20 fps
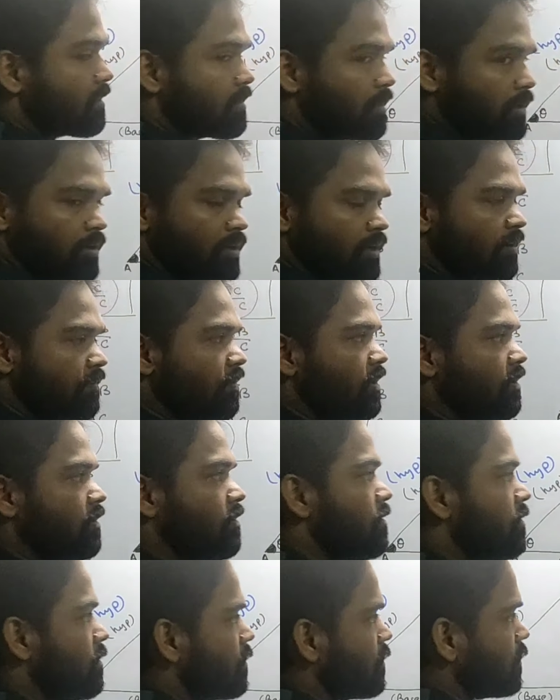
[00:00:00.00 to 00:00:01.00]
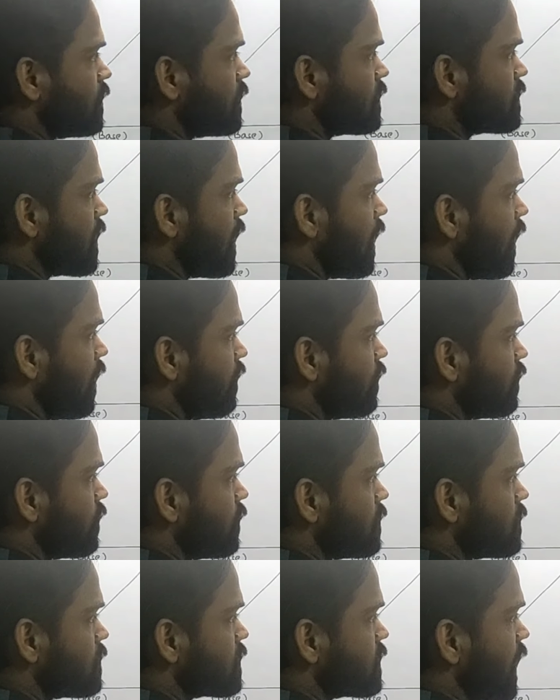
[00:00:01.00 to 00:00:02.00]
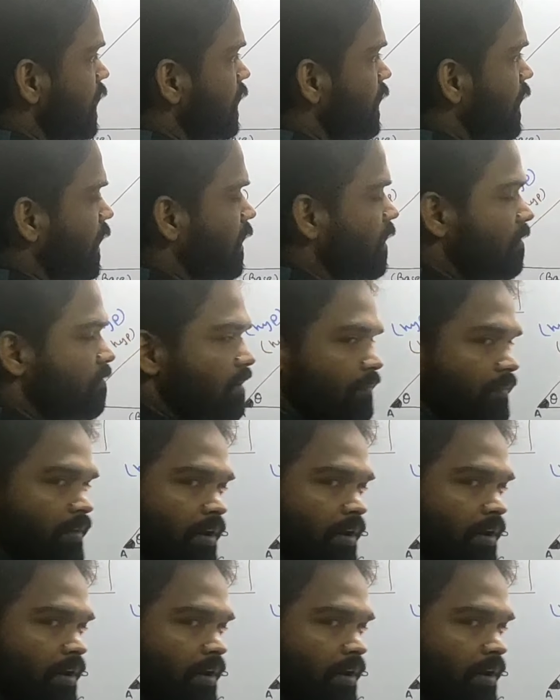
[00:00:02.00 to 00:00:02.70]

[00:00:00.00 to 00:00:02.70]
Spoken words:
30 we know it's half standard angle, we have